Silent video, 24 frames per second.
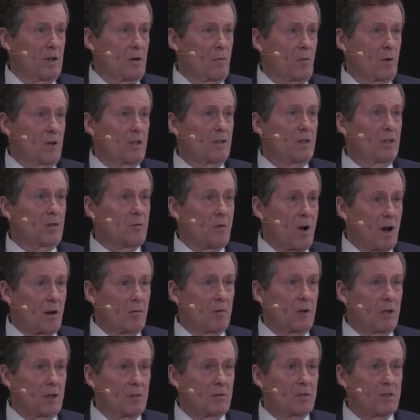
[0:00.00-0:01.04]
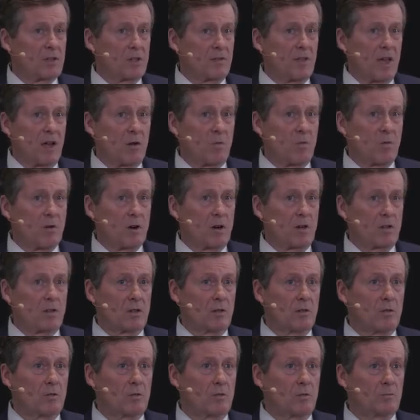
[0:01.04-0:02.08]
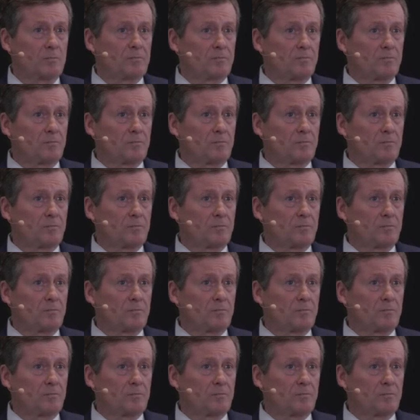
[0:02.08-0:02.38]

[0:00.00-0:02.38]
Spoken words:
What is the direct relevance of that work to